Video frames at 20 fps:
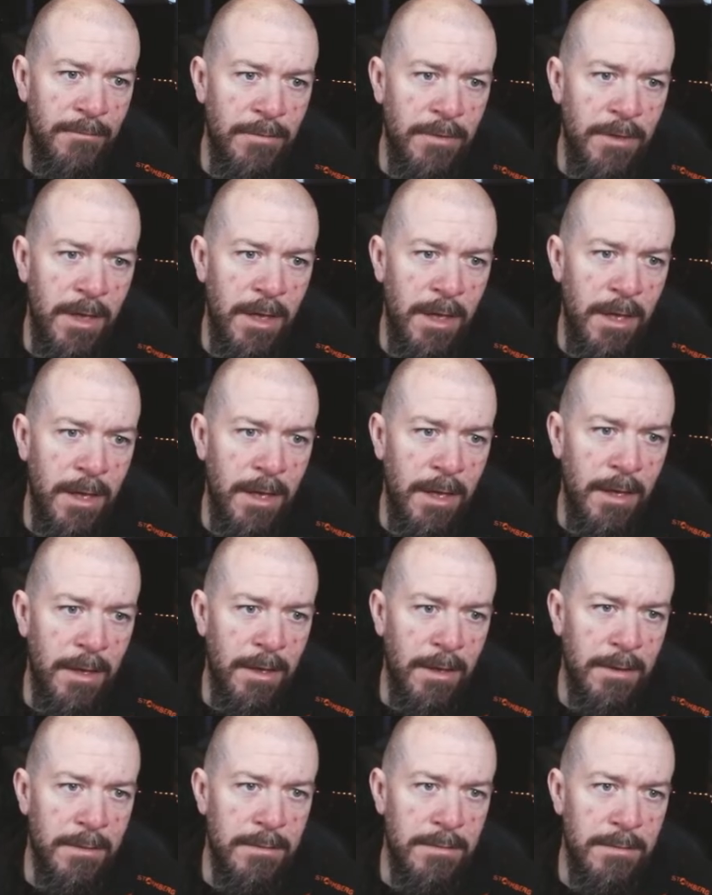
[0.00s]

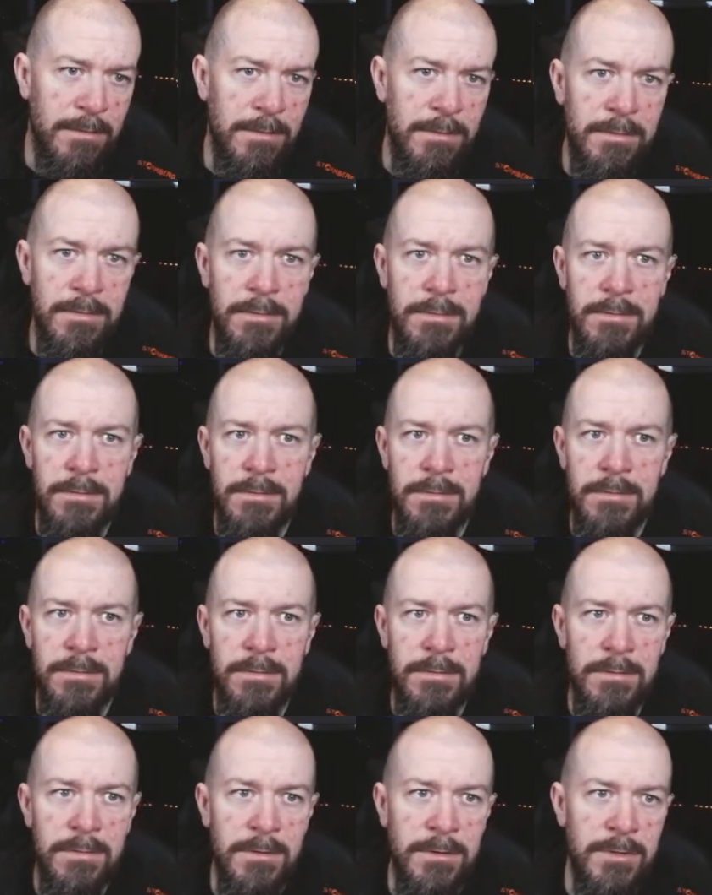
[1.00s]
the
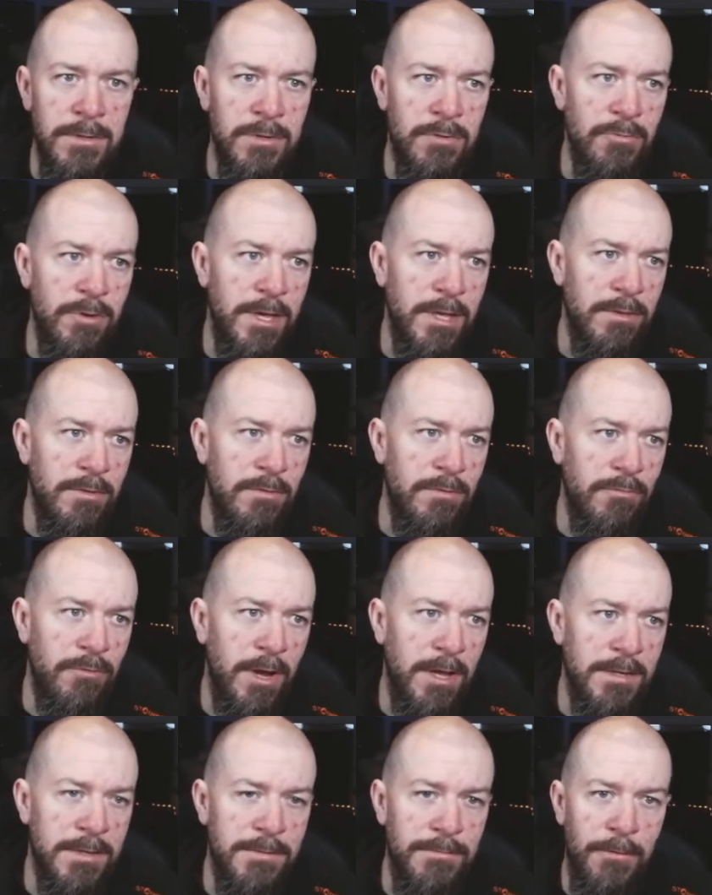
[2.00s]
screen
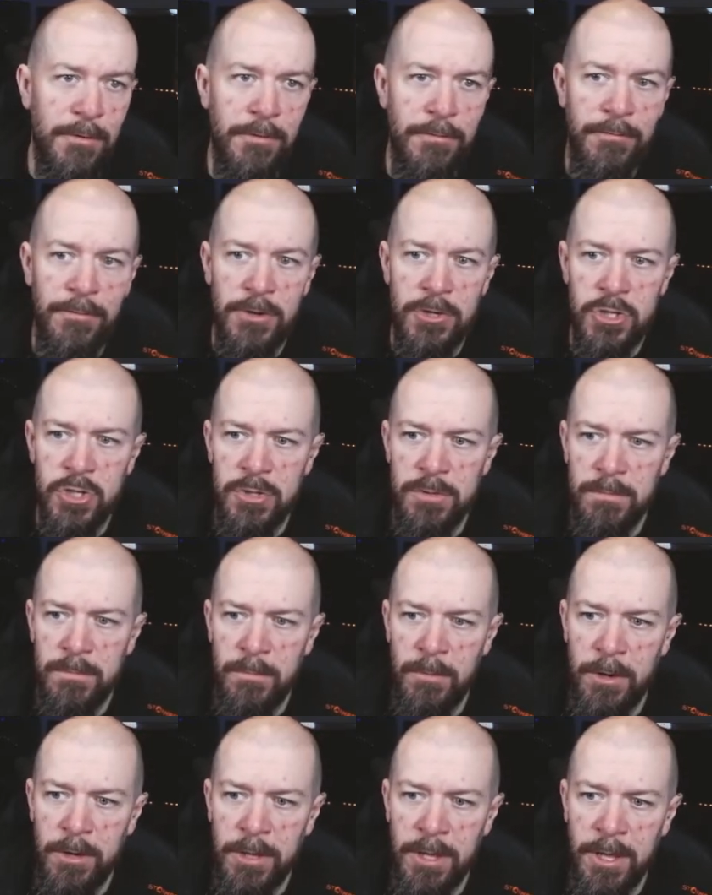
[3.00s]
transfer function
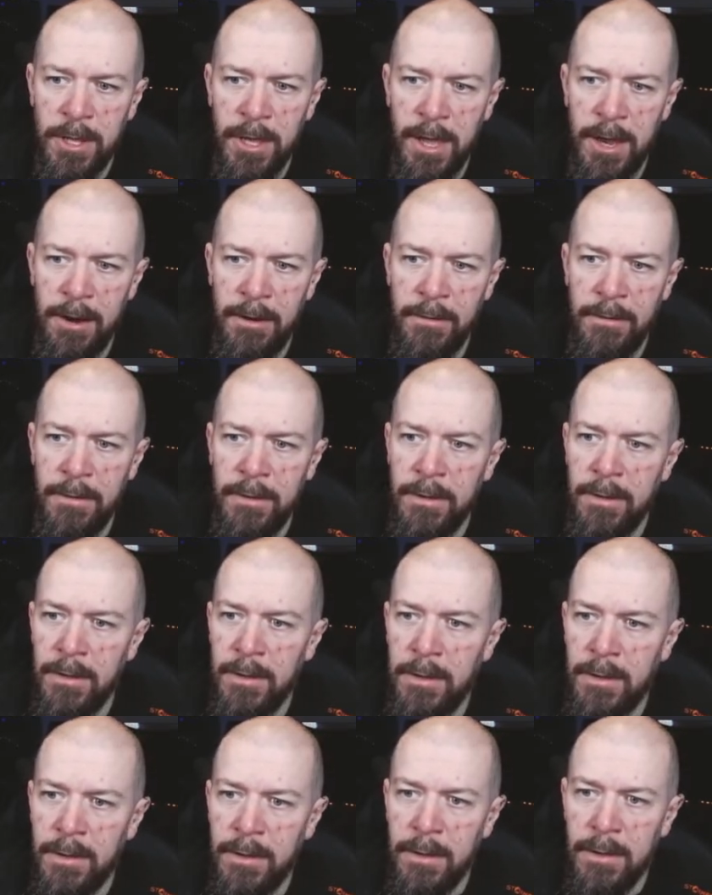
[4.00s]
working here.
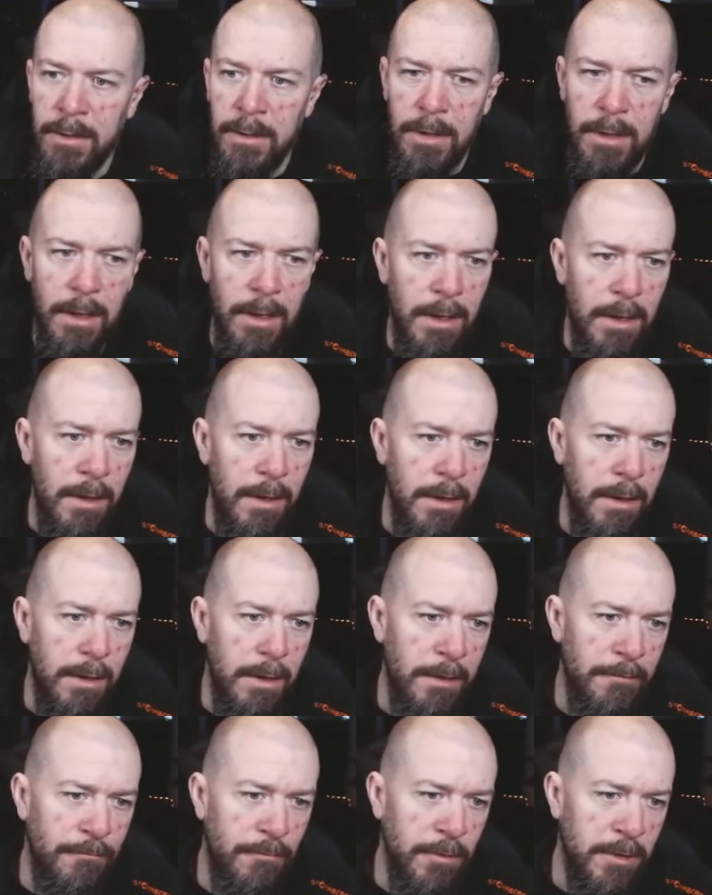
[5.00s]

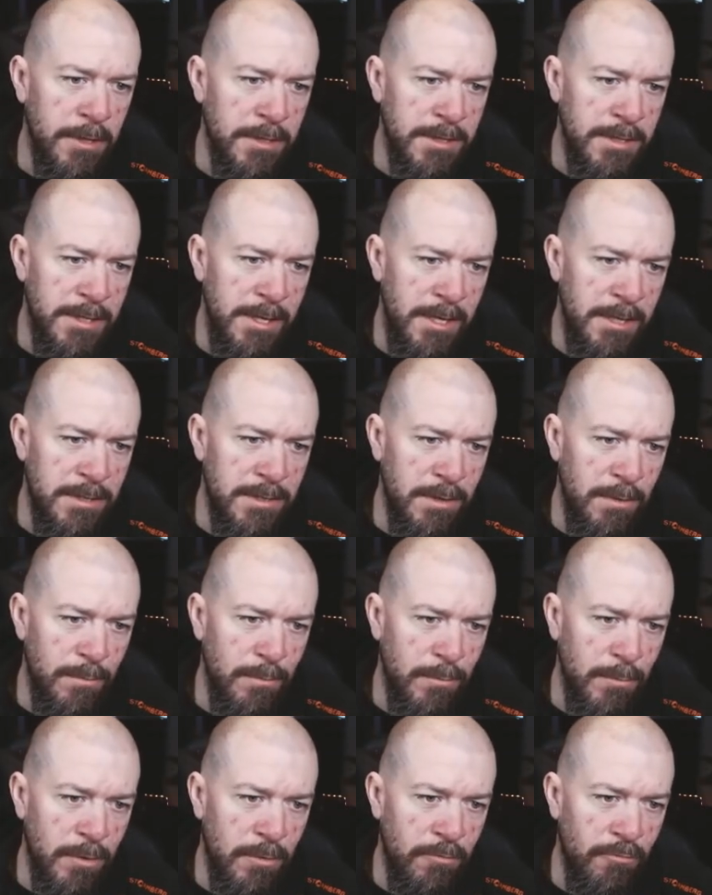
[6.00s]
If you can see
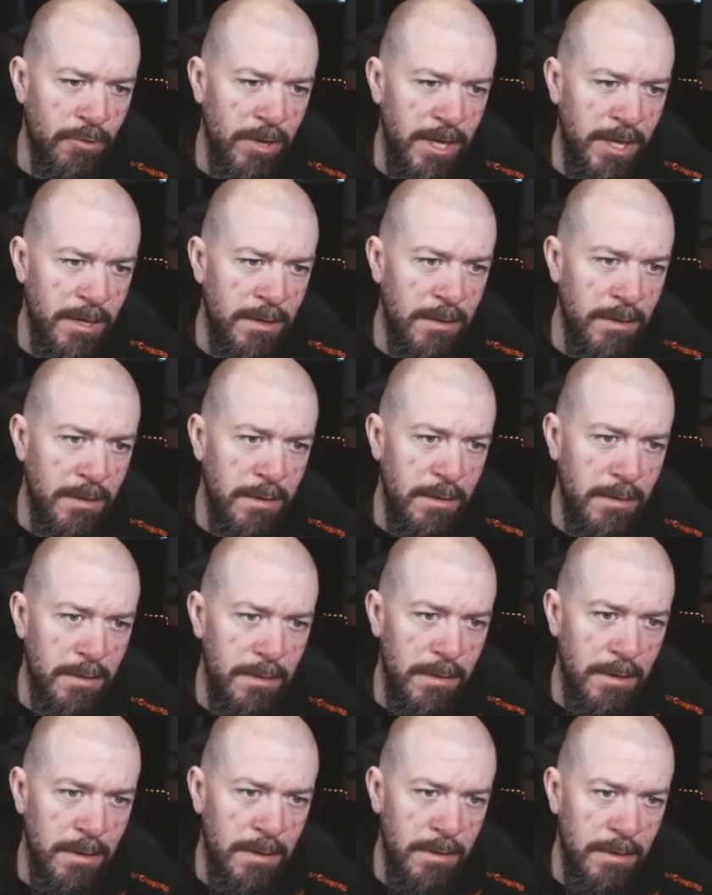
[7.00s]
some green
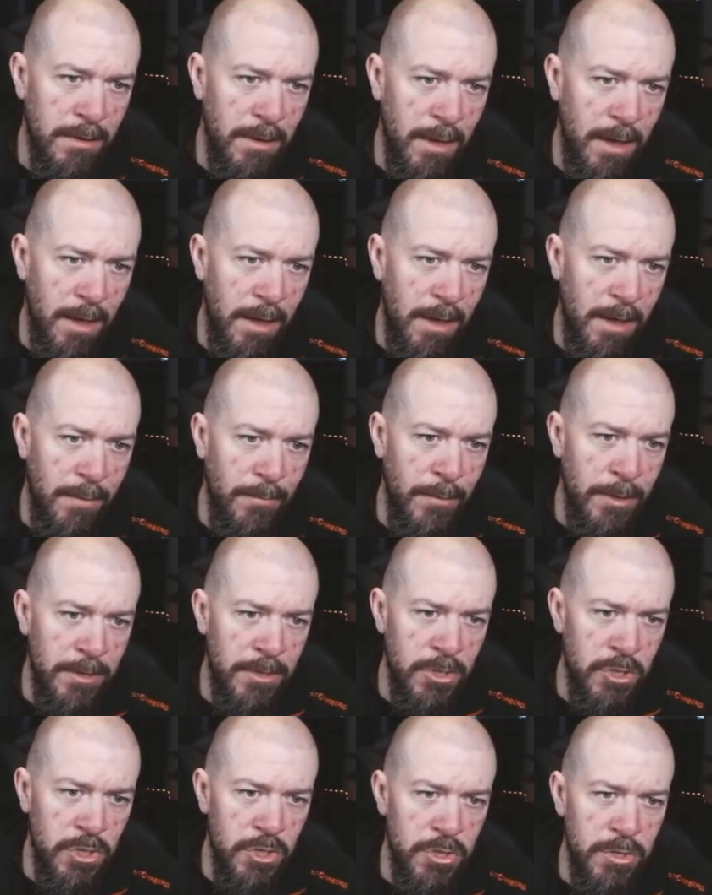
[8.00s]
in the
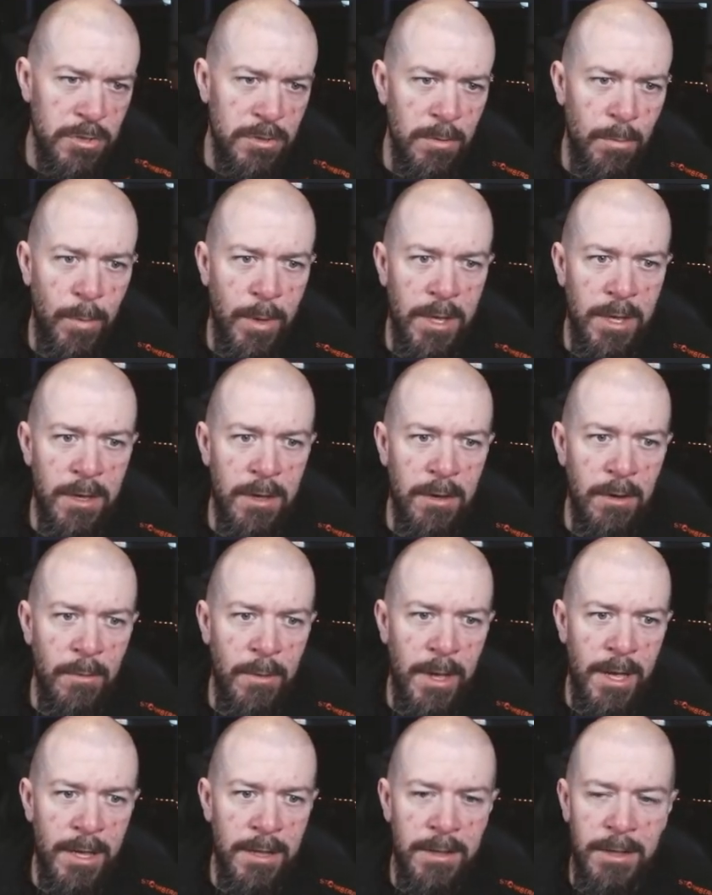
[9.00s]
image, we can go
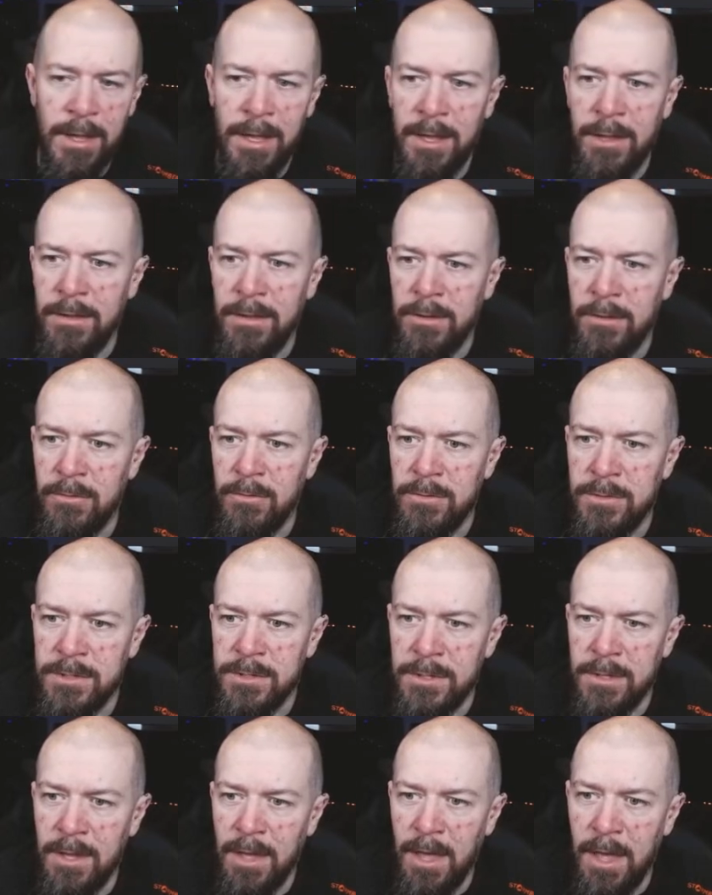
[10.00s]
ahead and use
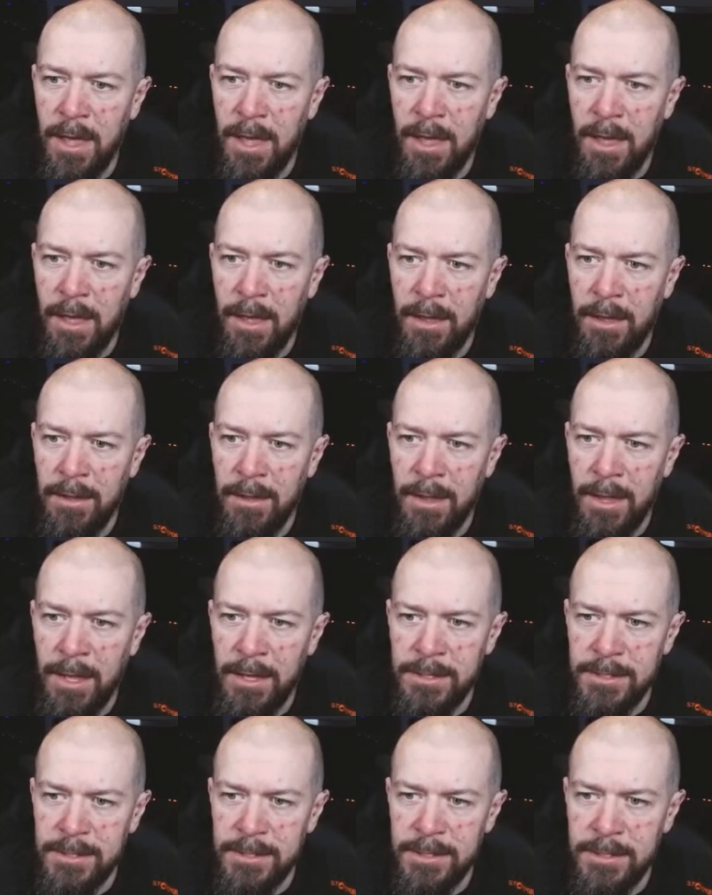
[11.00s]
the
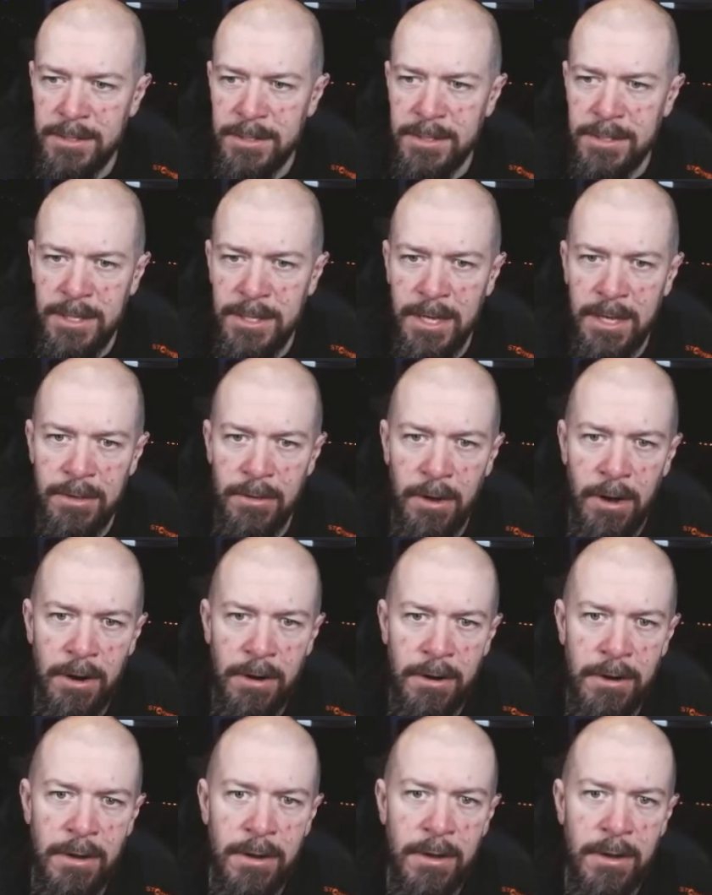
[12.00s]
SCNR.